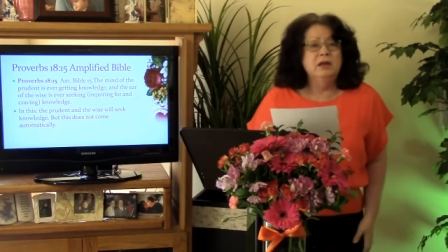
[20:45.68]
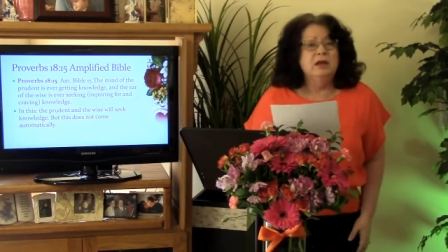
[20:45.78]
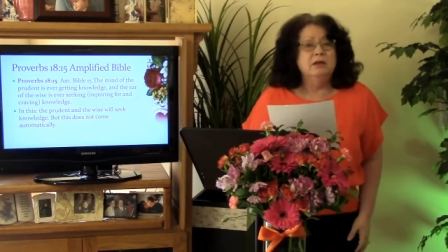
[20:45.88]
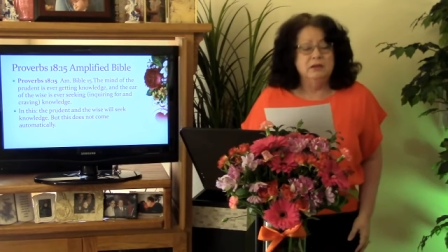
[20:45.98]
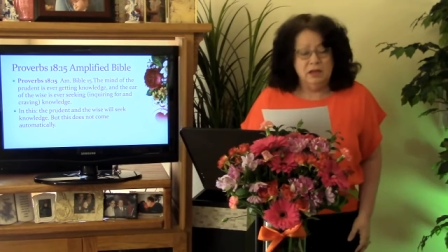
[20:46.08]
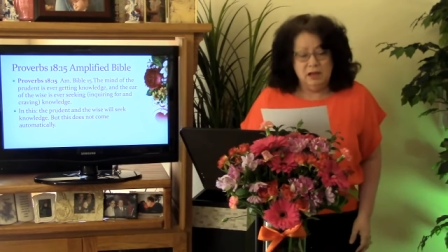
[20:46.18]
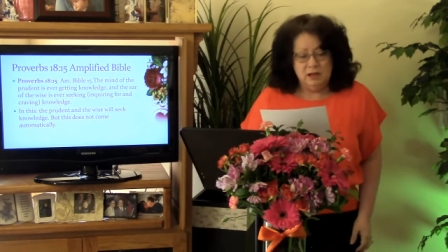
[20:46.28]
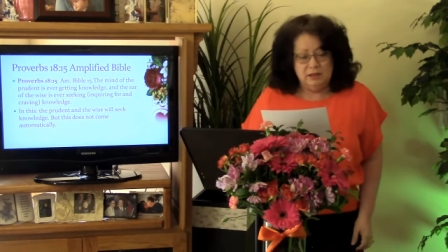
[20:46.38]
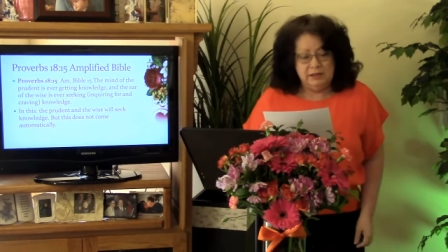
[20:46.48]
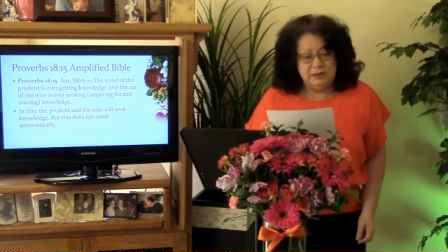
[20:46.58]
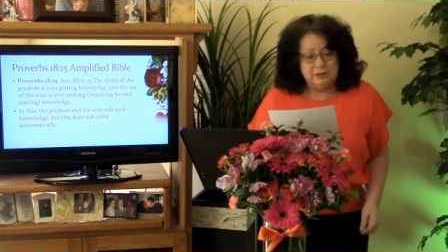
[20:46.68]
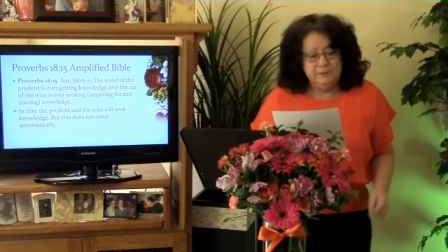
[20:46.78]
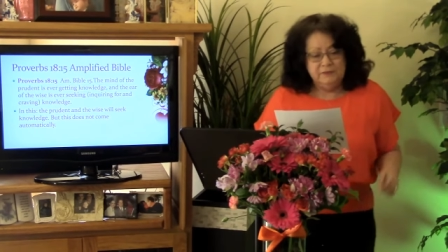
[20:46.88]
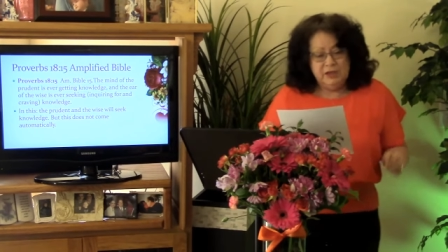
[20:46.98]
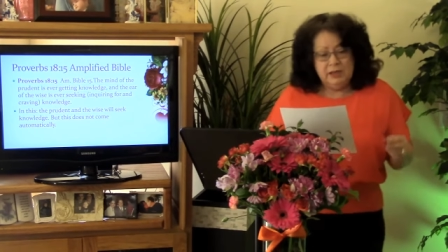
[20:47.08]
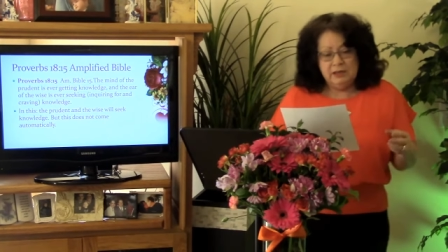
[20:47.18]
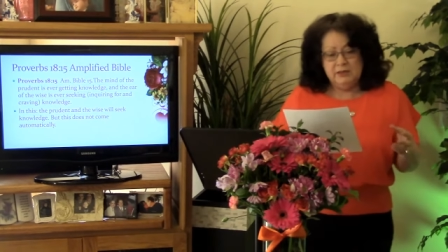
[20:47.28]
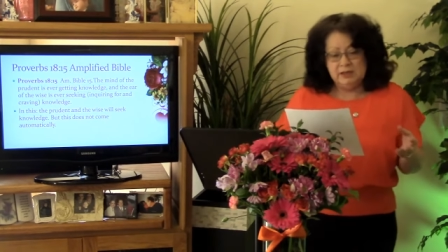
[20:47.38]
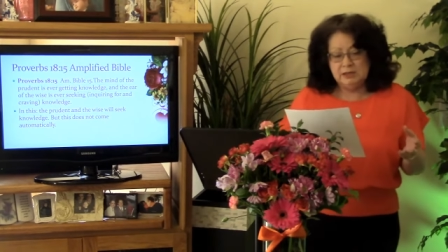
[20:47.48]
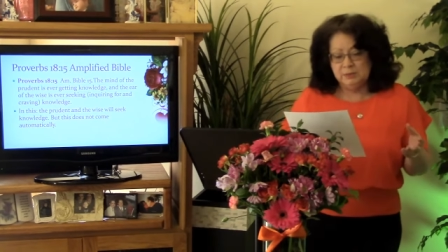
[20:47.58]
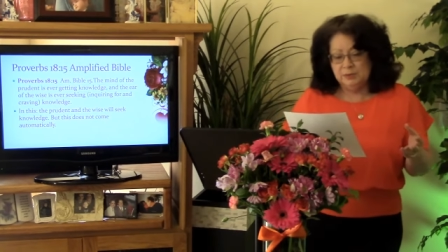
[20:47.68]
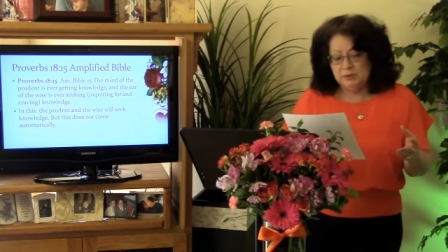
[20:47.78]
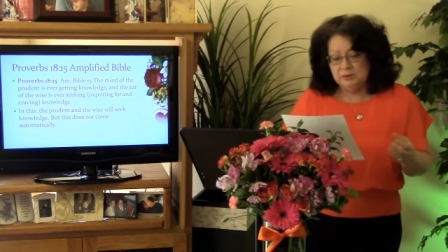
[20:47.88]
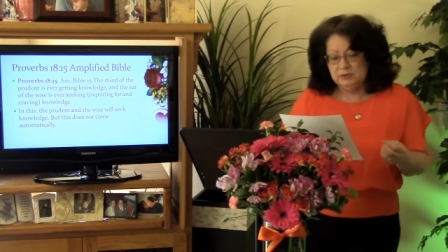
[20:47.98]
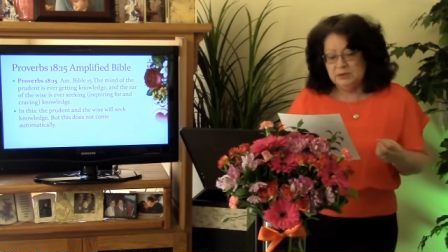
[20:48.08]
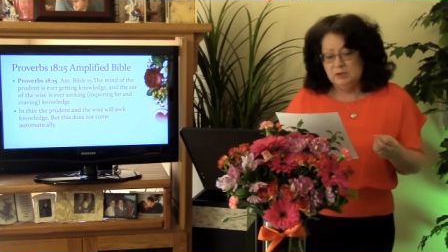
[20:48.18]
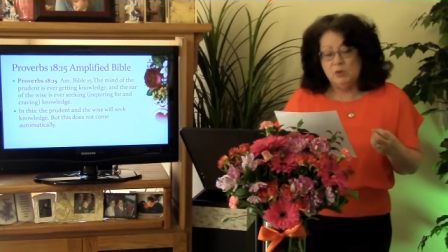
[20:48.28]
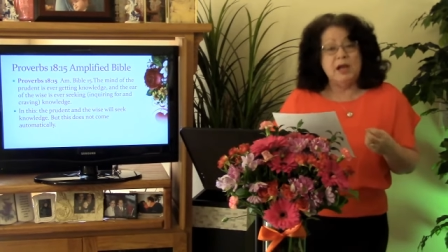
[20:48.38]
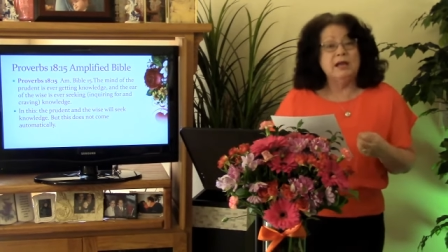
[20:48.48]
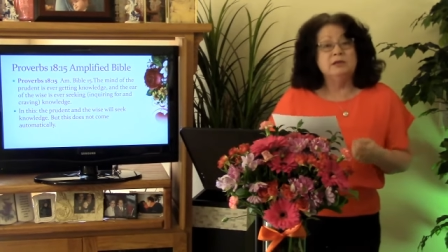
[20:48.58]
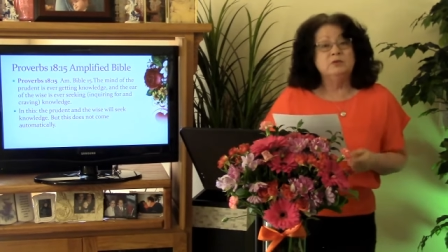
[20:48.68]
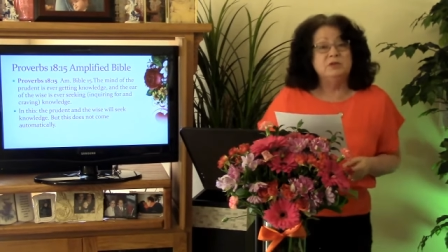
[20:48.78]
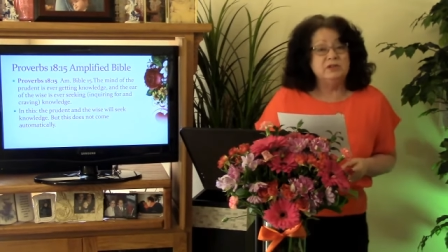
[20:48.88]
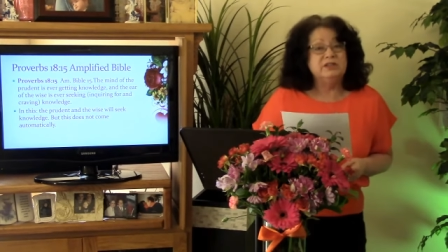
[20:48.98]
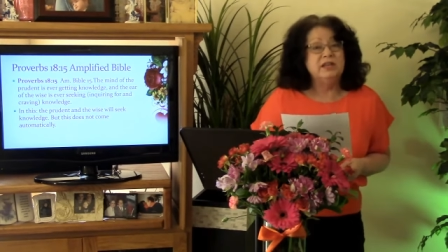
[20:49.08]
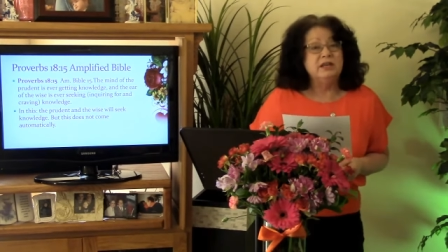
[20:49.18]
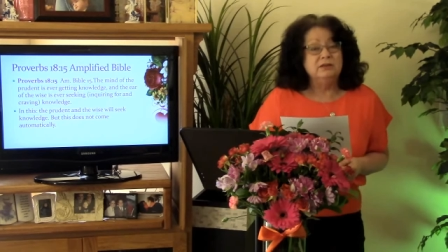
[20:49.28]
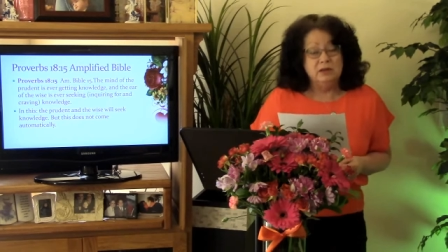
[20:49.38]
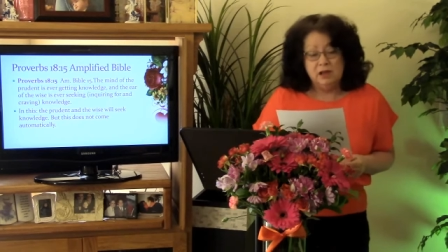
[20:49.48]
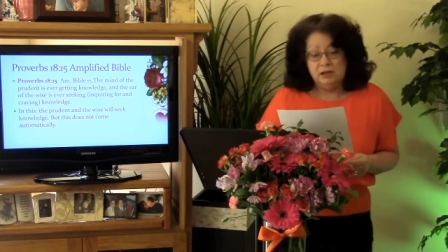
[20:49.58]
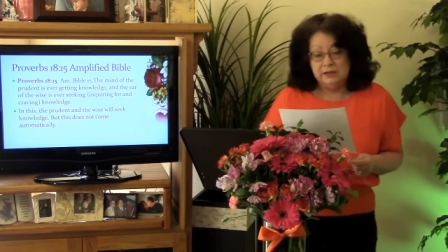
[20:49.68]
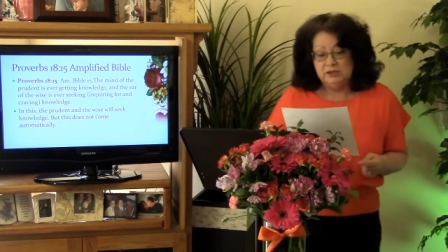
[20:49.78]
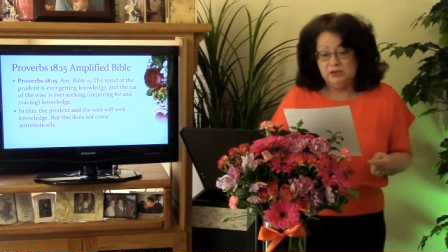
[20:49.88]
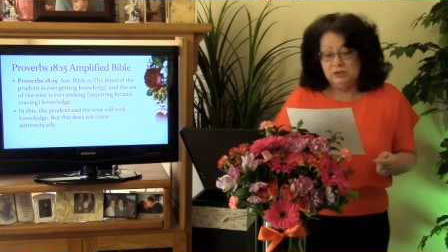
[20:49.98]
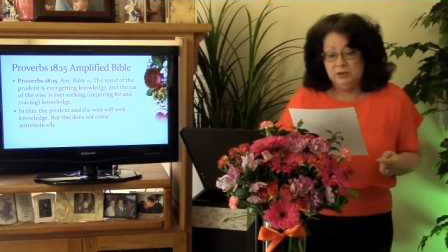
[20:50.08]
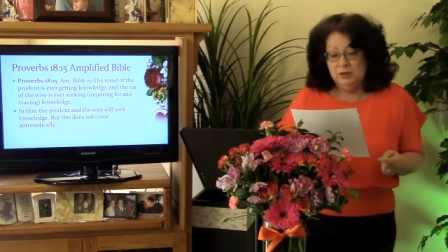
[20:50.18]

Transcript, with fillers: knowledge. In this, the prudent and the wise will seek knowledge.